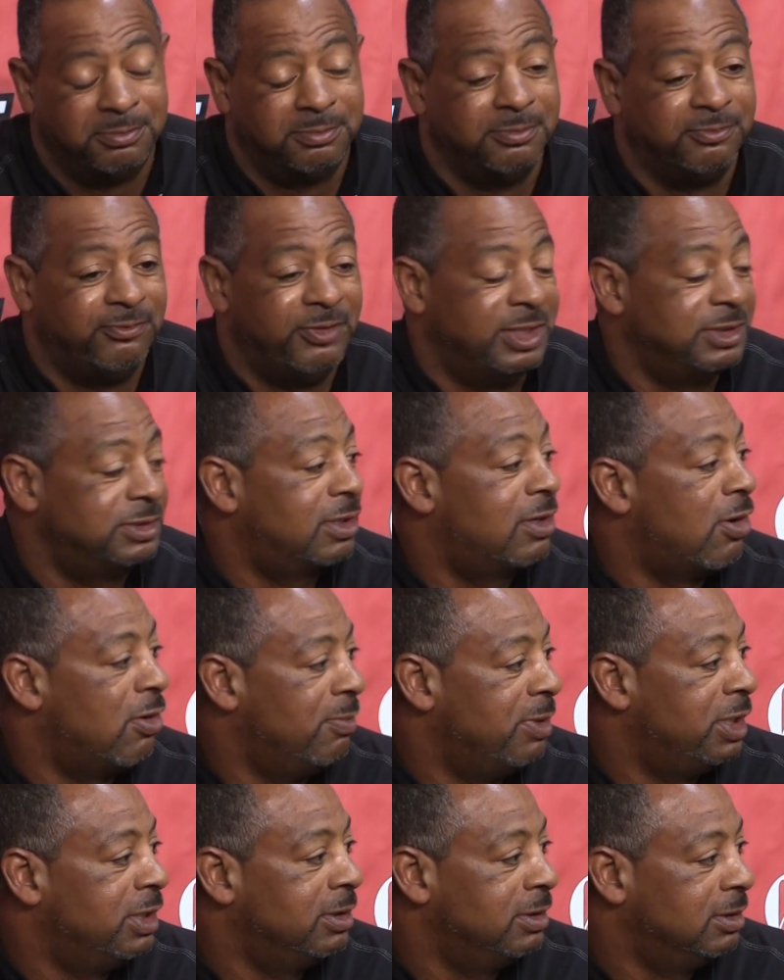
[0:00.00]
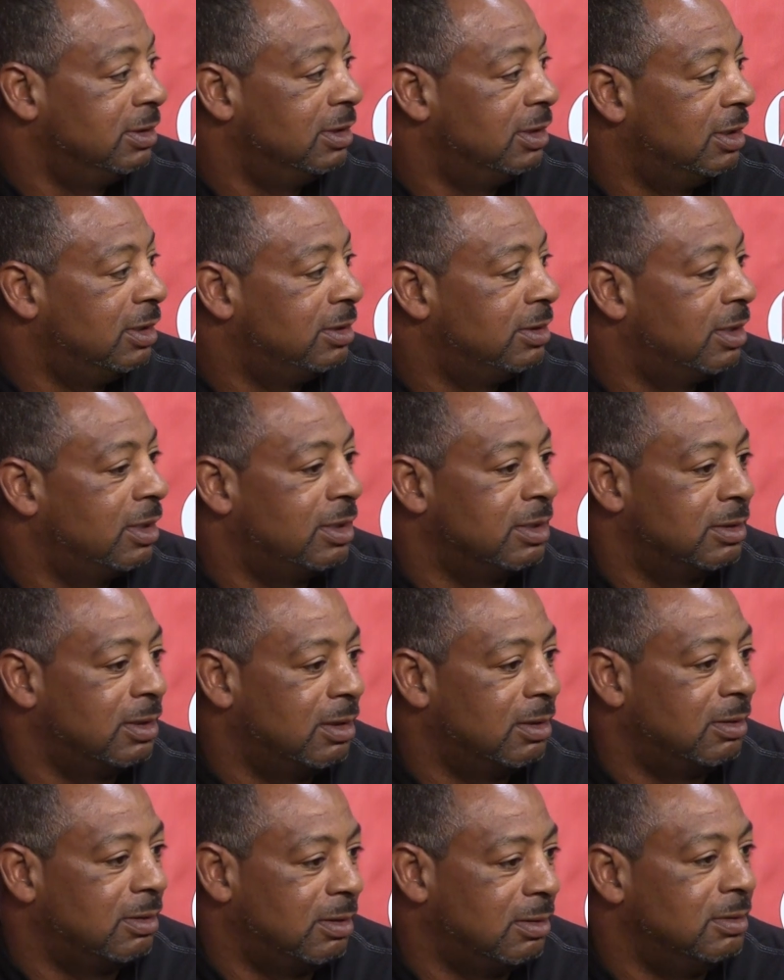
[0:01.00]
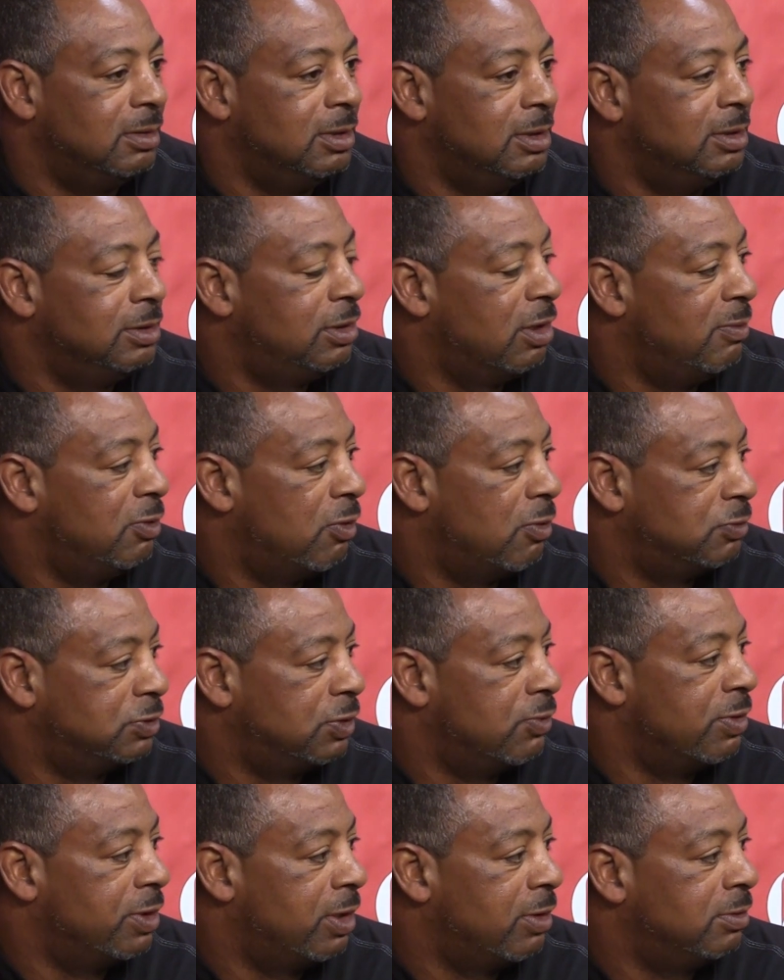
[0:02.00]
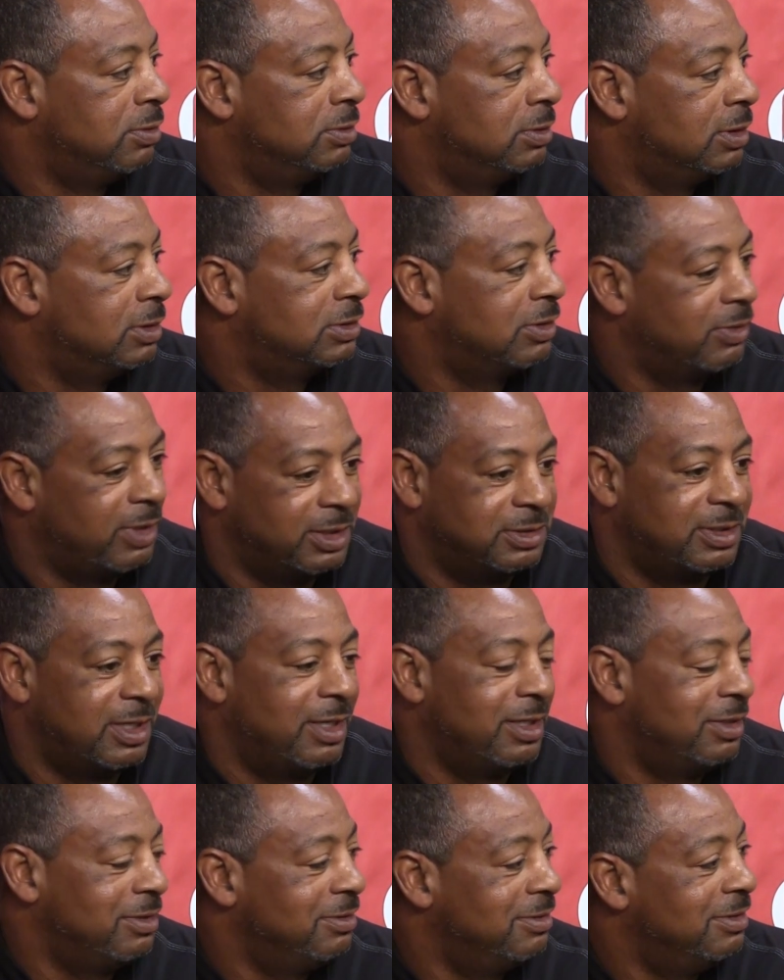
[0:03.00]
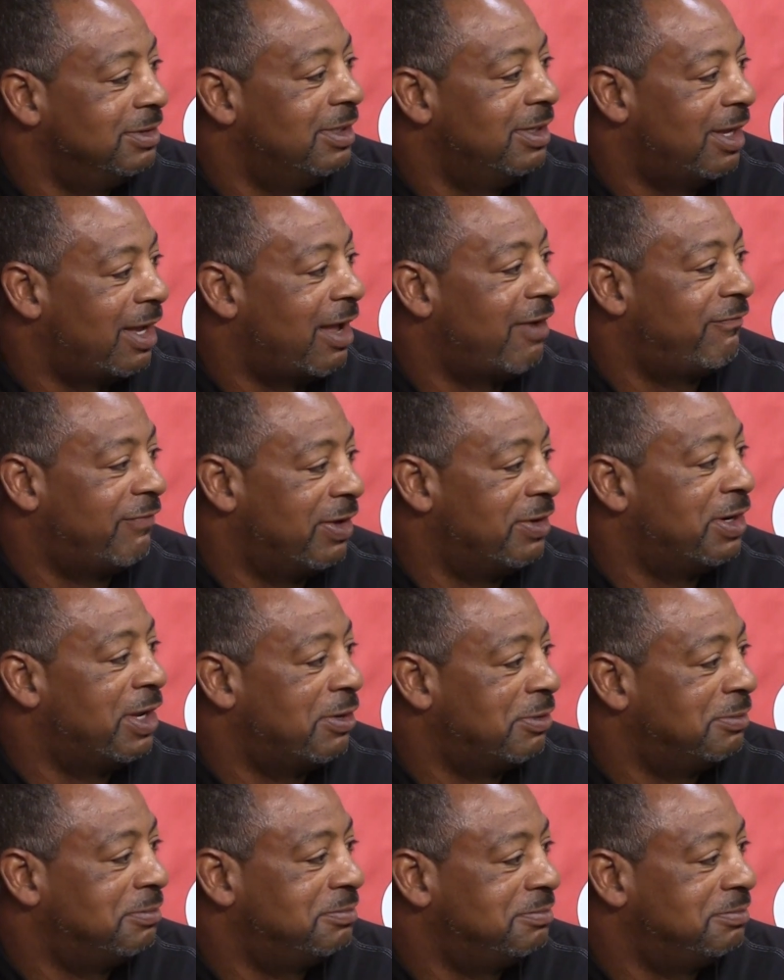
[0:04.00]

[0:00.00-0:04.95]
Vince called me and told me what was going on. And so that's how I found out.